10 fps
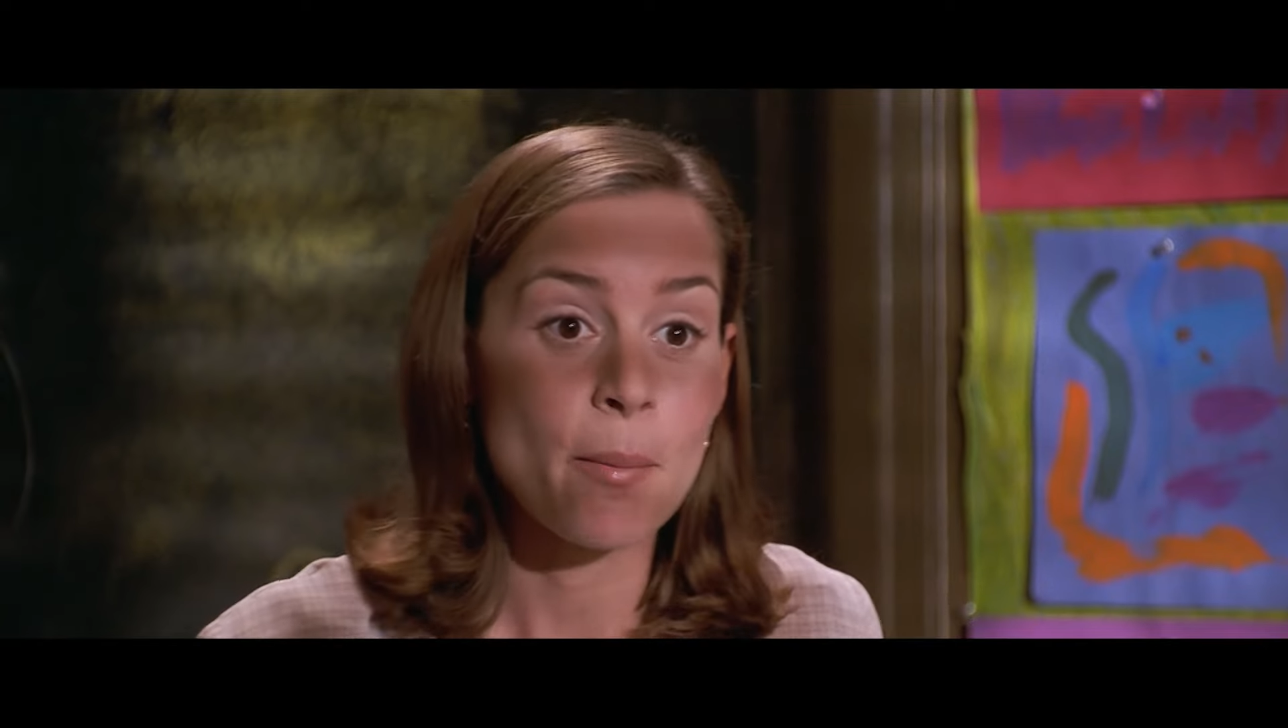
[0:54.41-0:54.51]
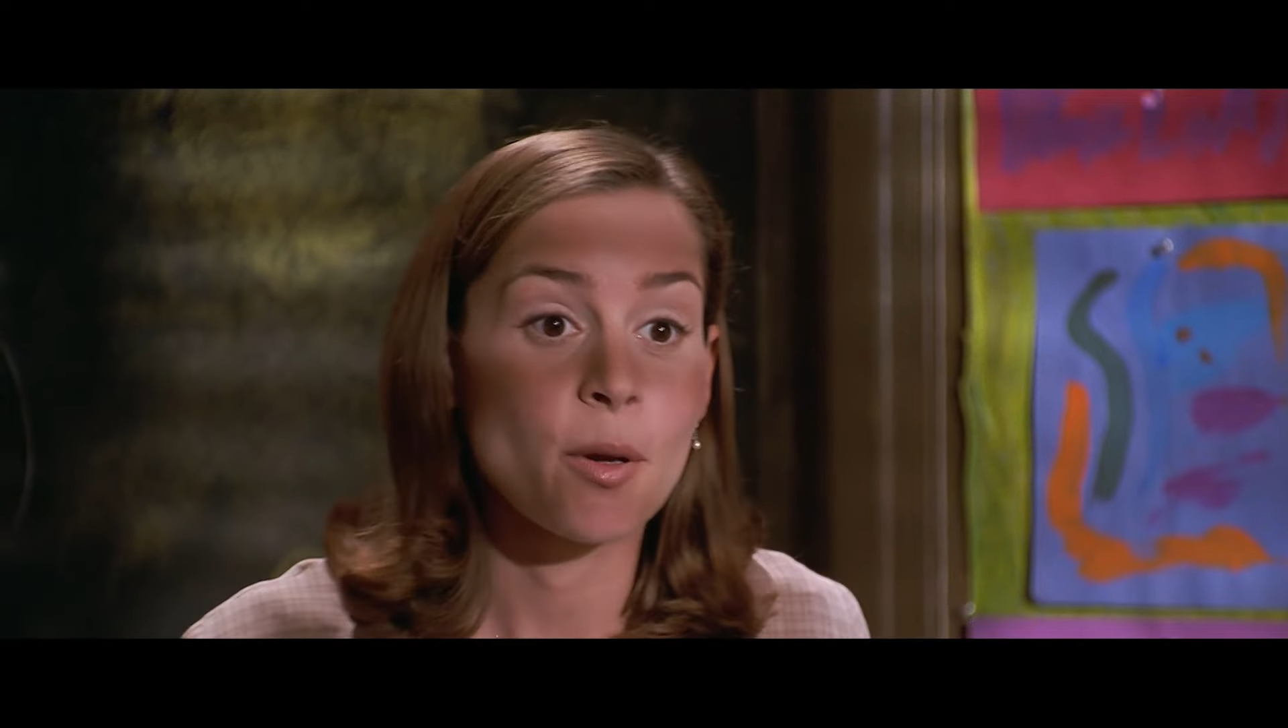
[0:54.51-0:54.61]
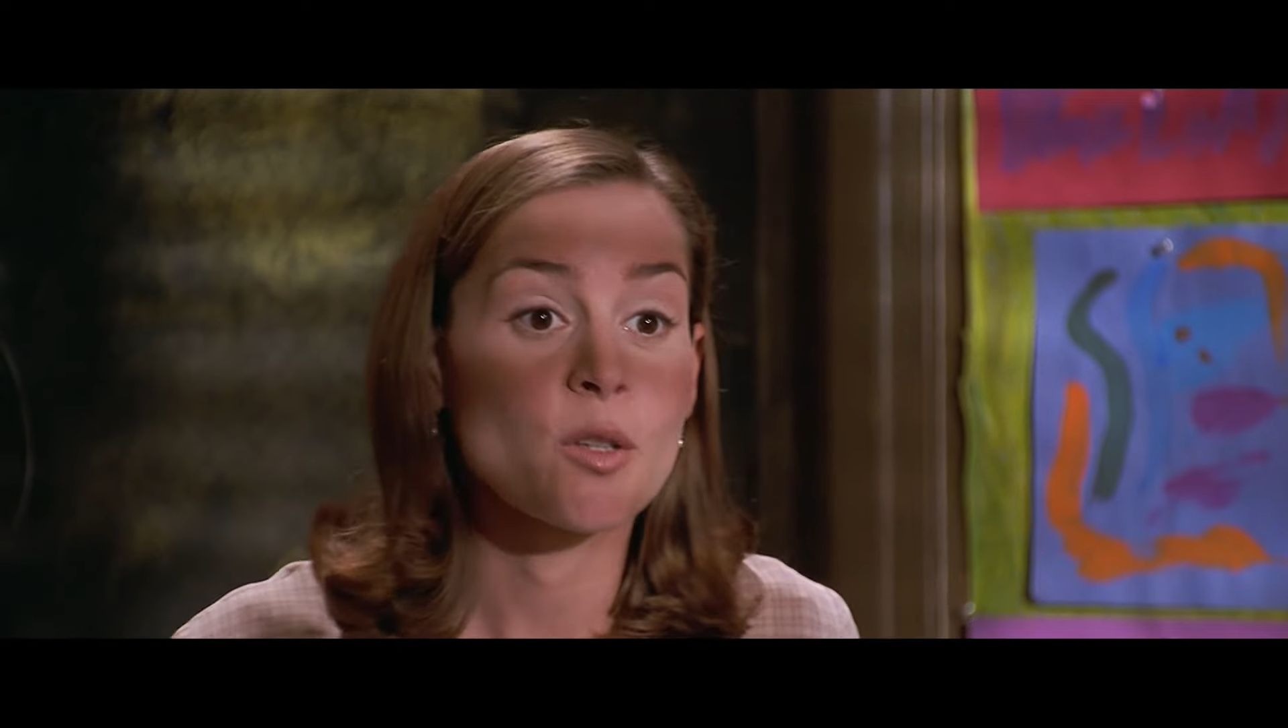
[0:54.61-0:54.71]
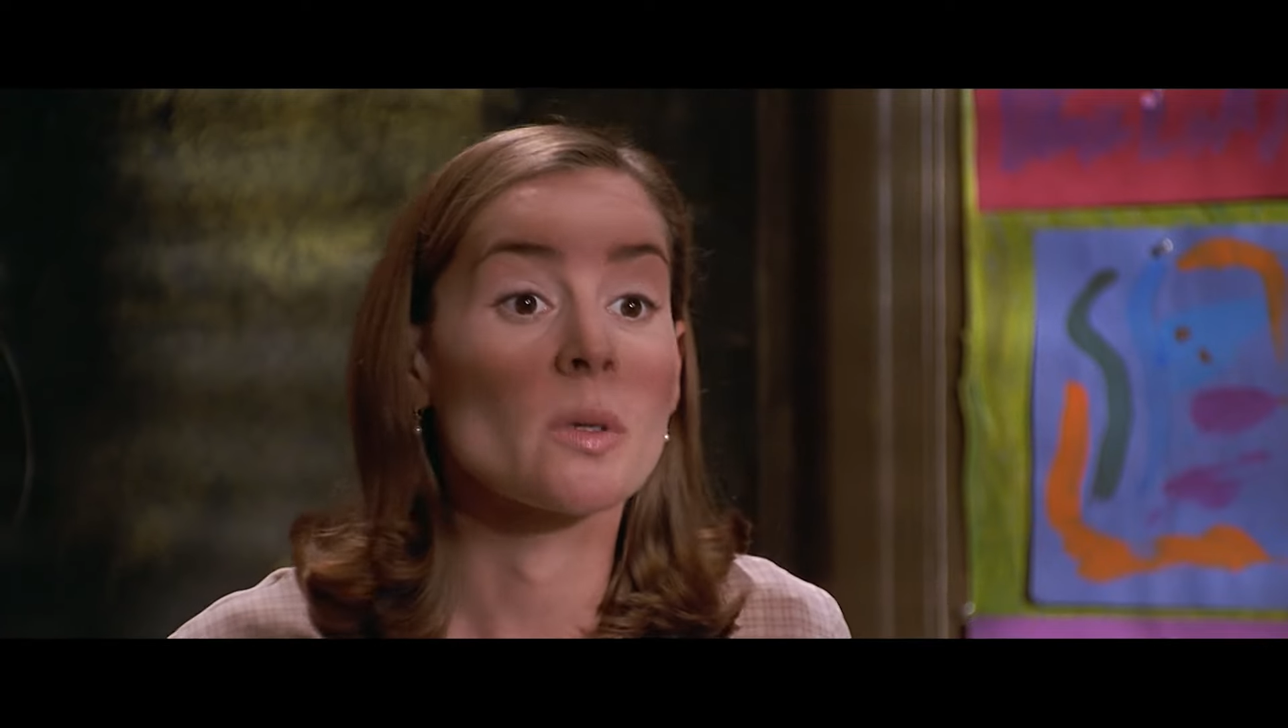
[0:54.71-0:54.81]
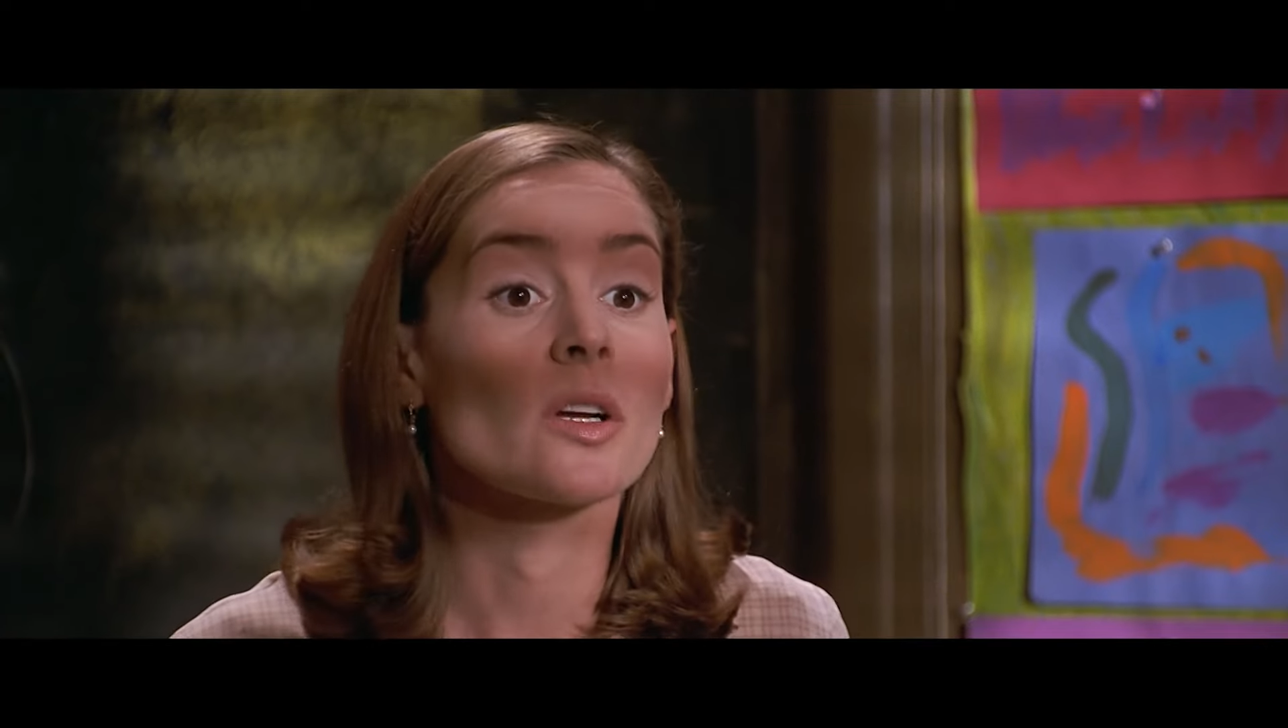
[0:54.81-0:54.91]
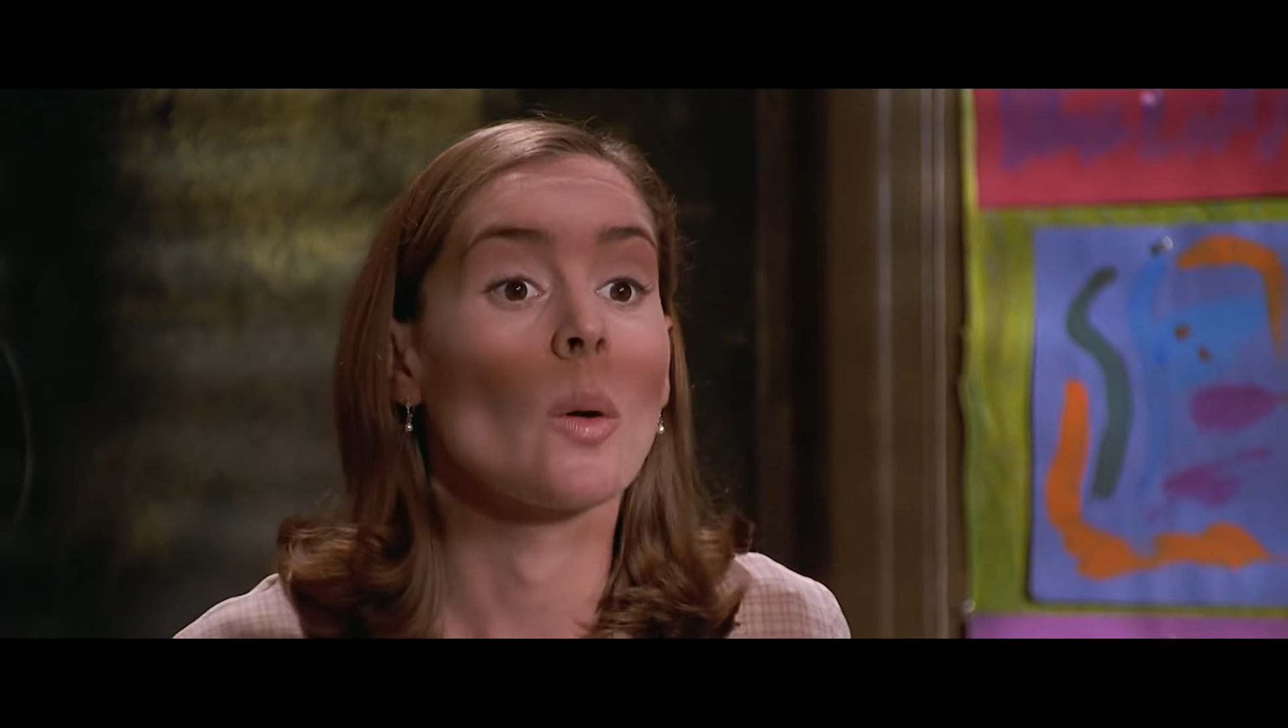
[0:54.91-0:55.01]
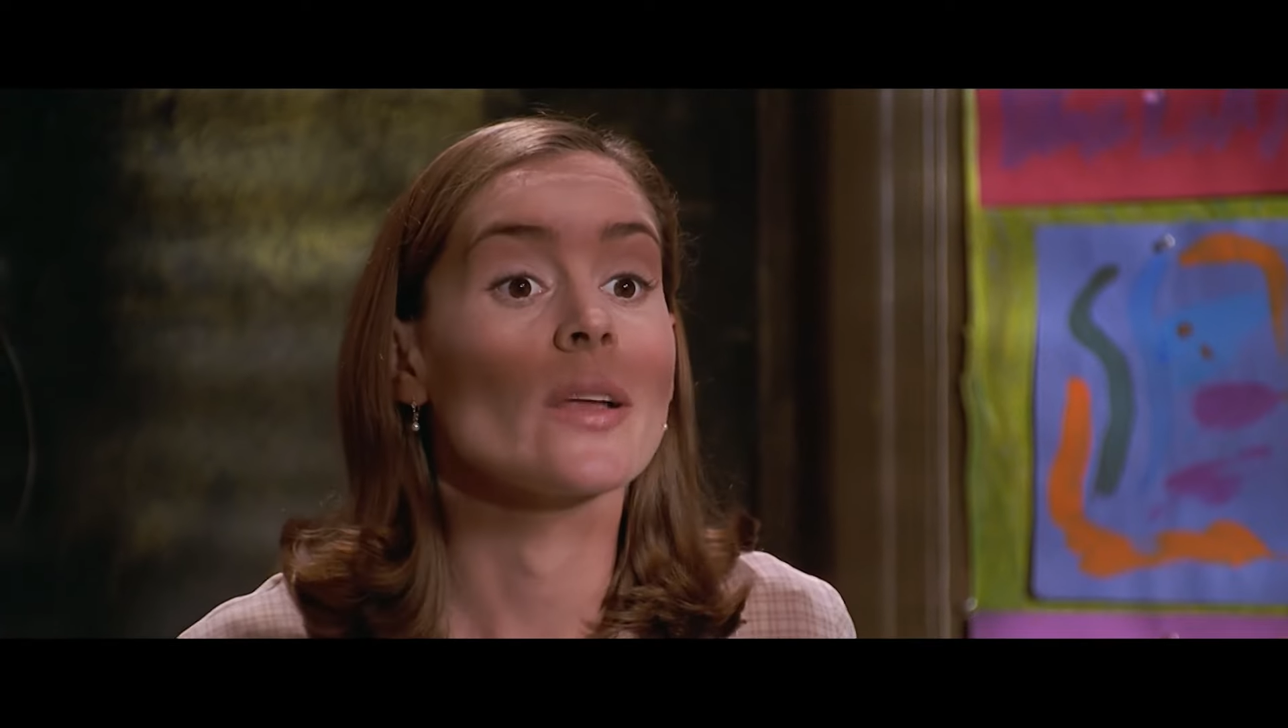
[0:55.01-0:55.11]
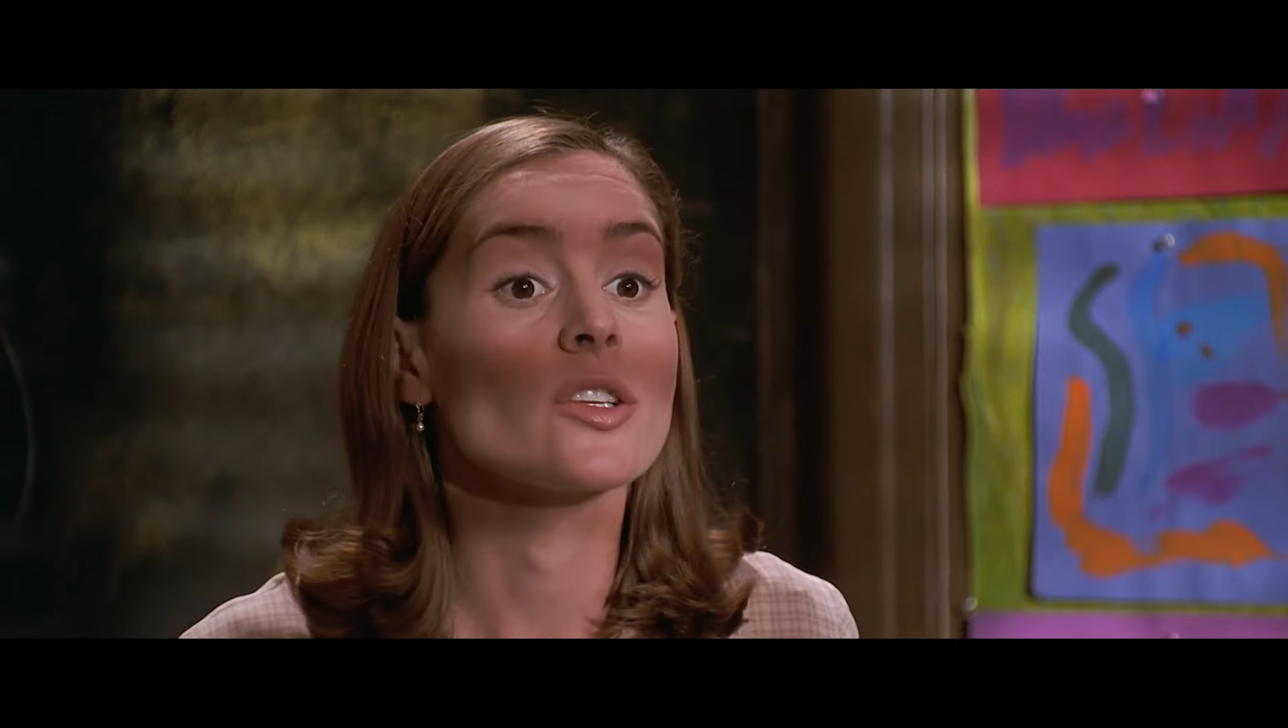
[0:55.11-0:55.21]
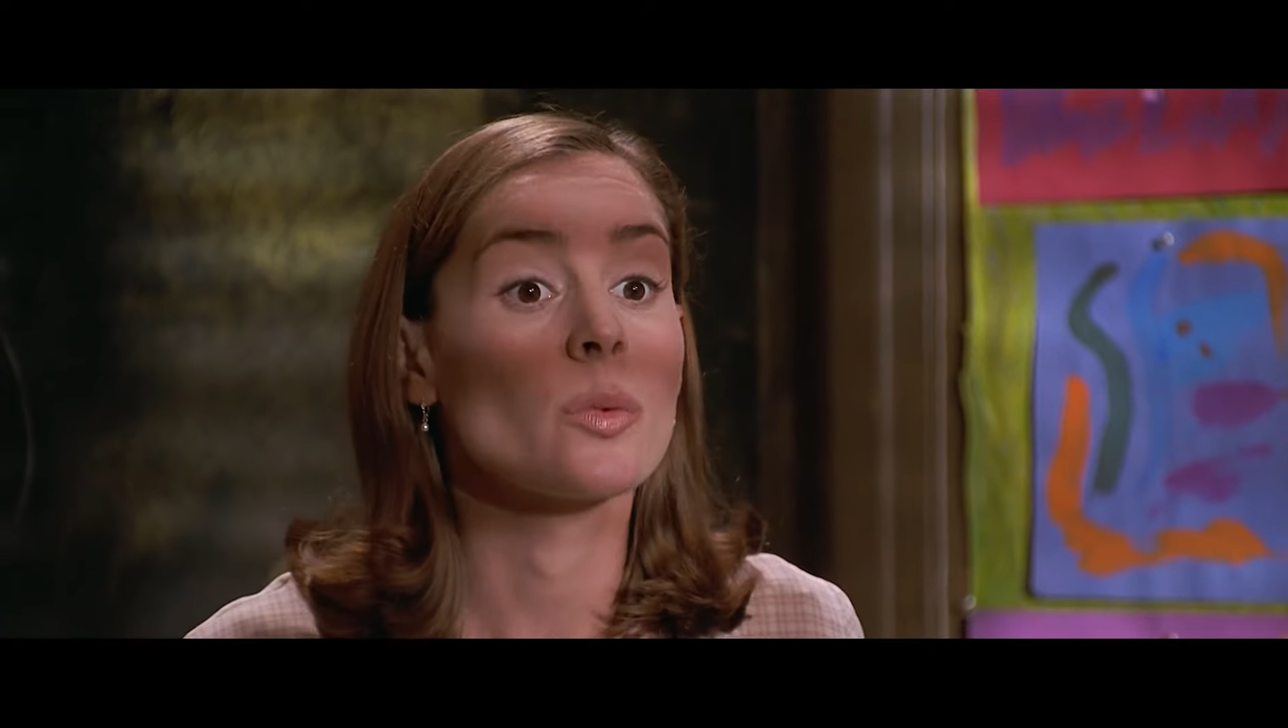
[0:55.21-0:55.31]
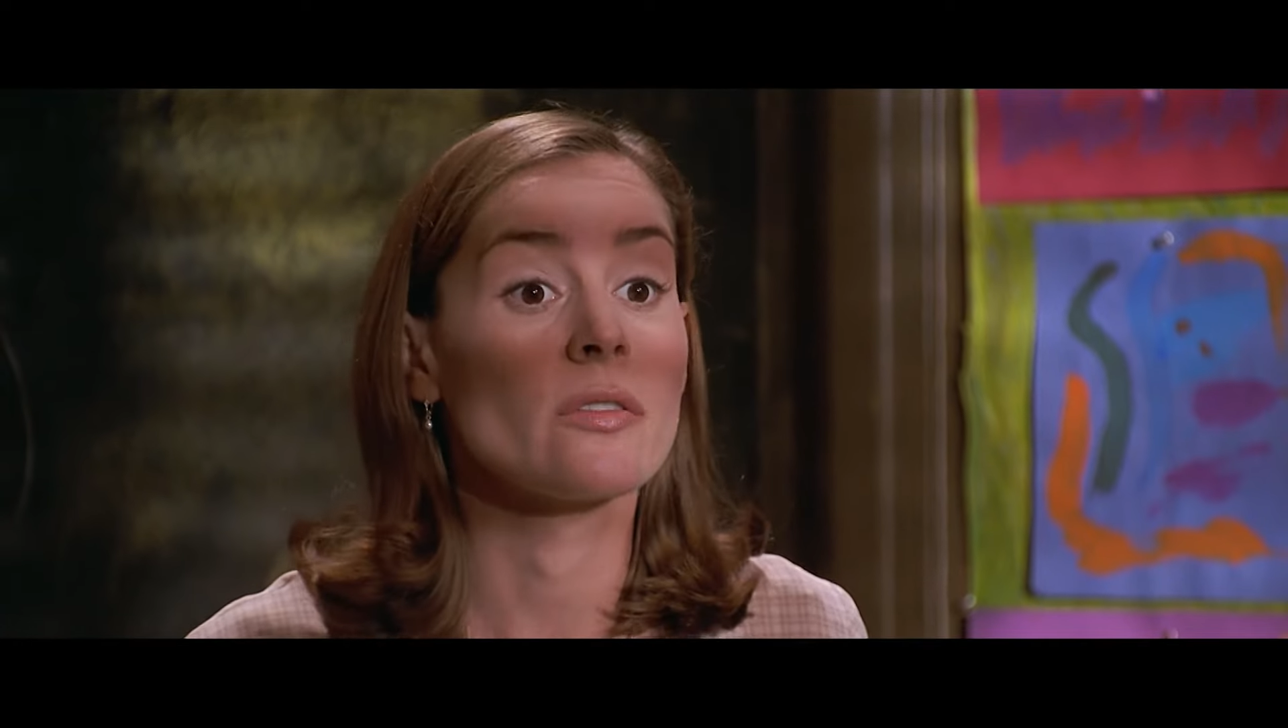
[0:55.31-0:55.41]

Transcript: because we're going to